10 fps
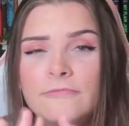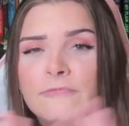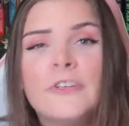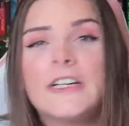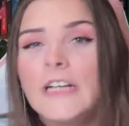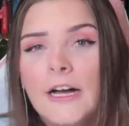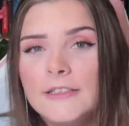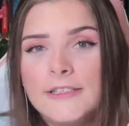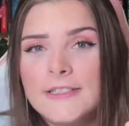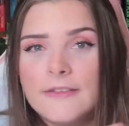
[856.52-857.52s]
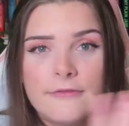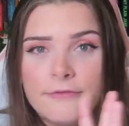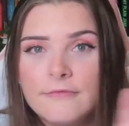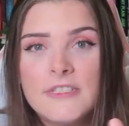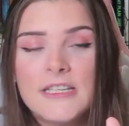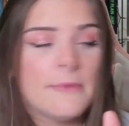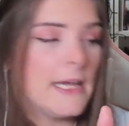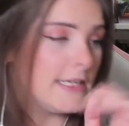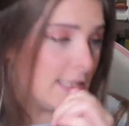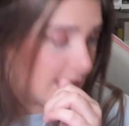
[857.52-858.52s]
regardless of
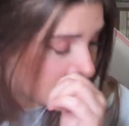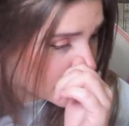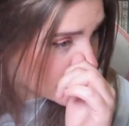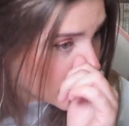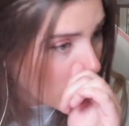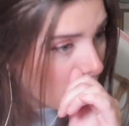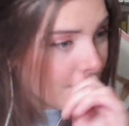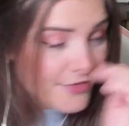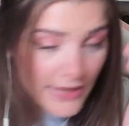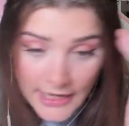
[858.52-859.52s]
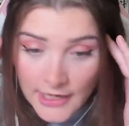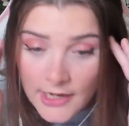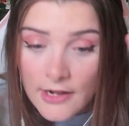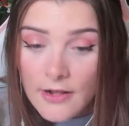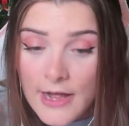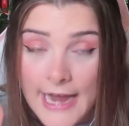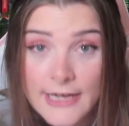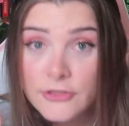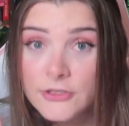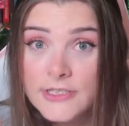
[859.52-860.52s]
semantics, that
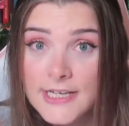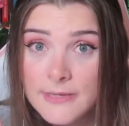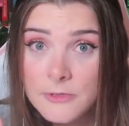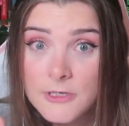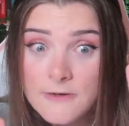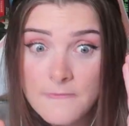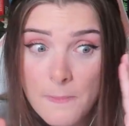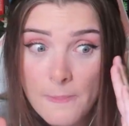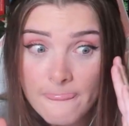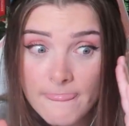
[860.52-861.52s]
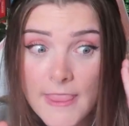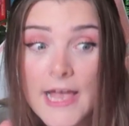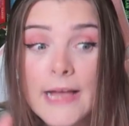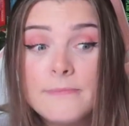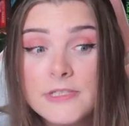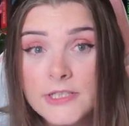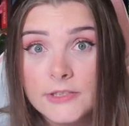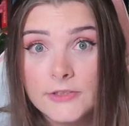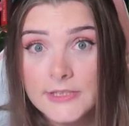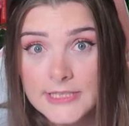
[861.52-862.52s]
hatred demon,
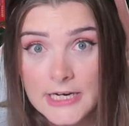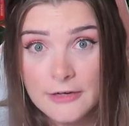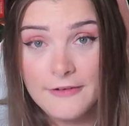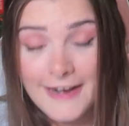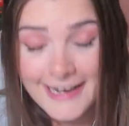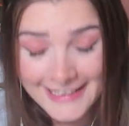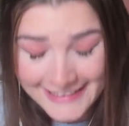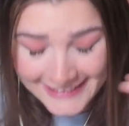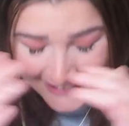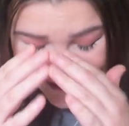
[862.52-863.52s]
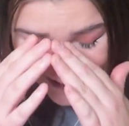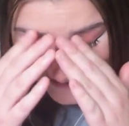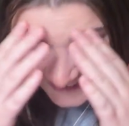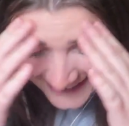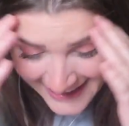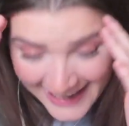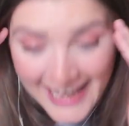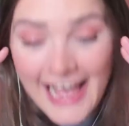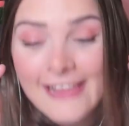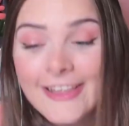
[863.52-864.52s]
absolutely terrifying.
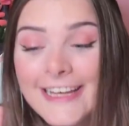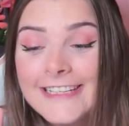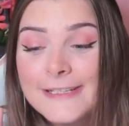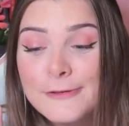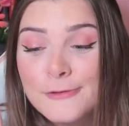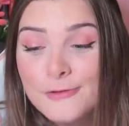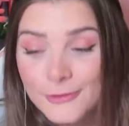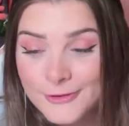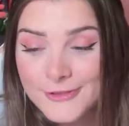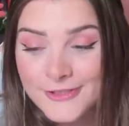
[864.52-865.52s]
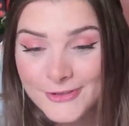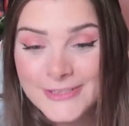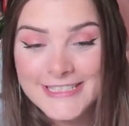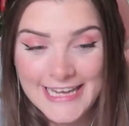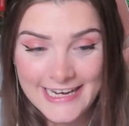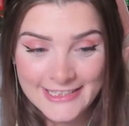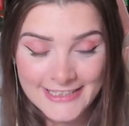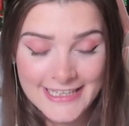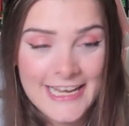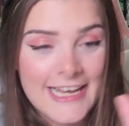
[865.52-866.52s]
Like, so, so
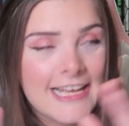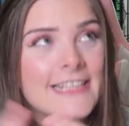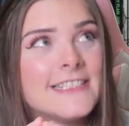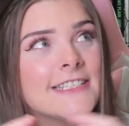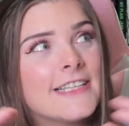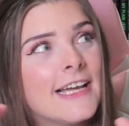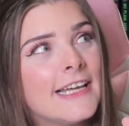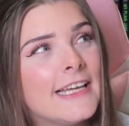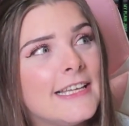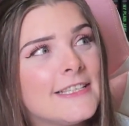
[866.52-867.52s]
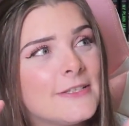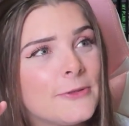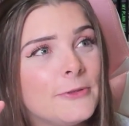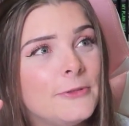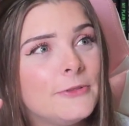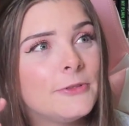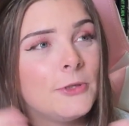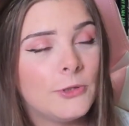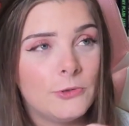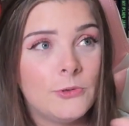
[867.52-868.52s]
scary. It's just like, it's so
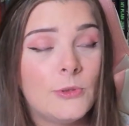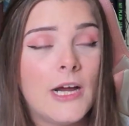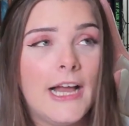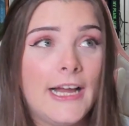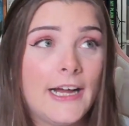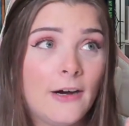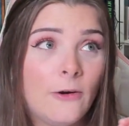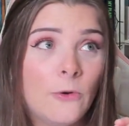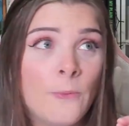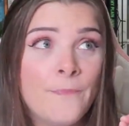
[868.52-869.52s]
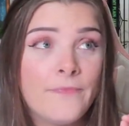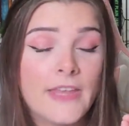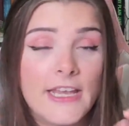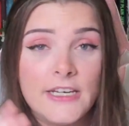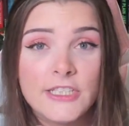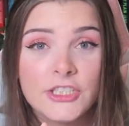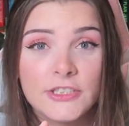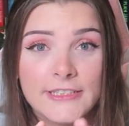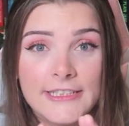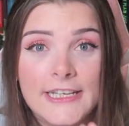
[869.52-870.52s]
cool how
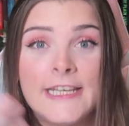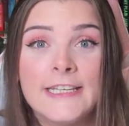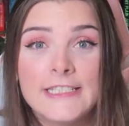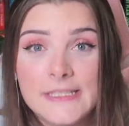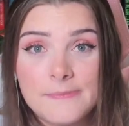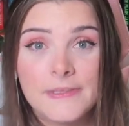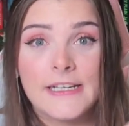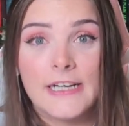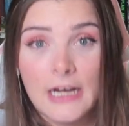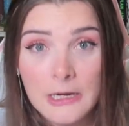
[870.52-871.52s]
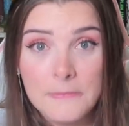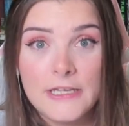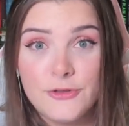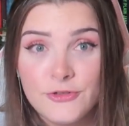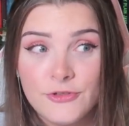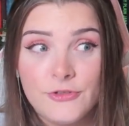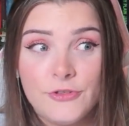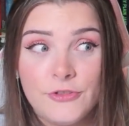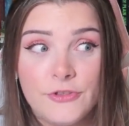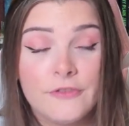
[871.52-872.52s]
initially it split up
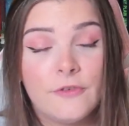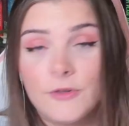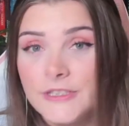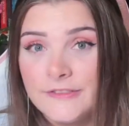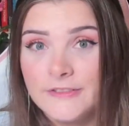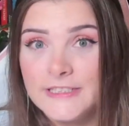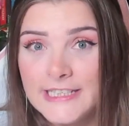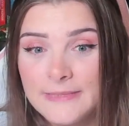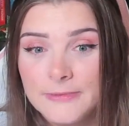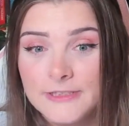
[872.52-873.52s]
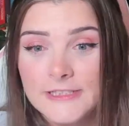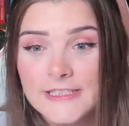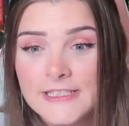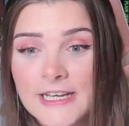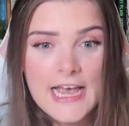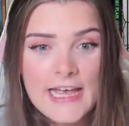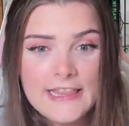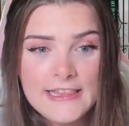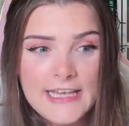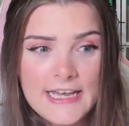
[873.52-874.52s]
into the four different demons,
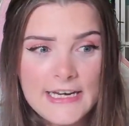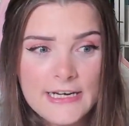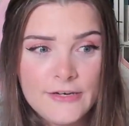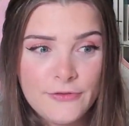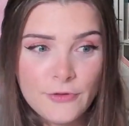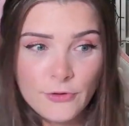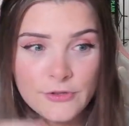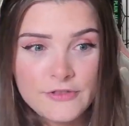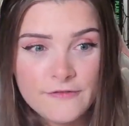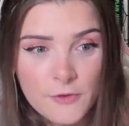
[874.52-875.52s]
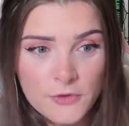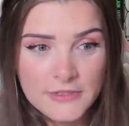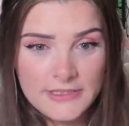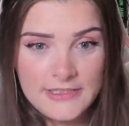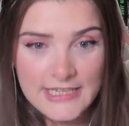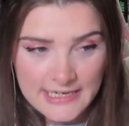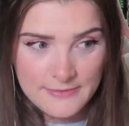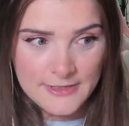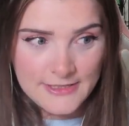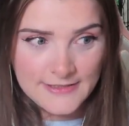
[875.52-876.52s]
and then those four
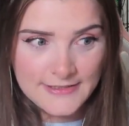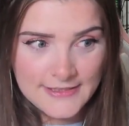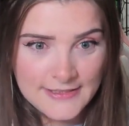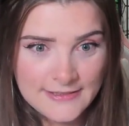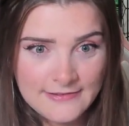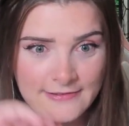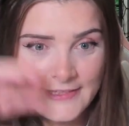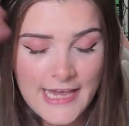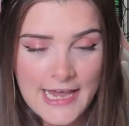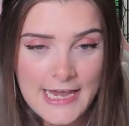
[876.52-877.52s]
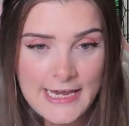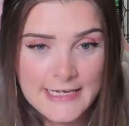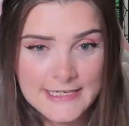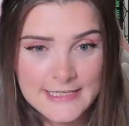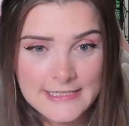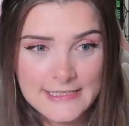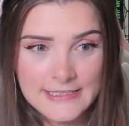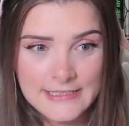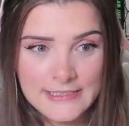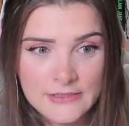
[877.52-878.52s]
demons get eaten.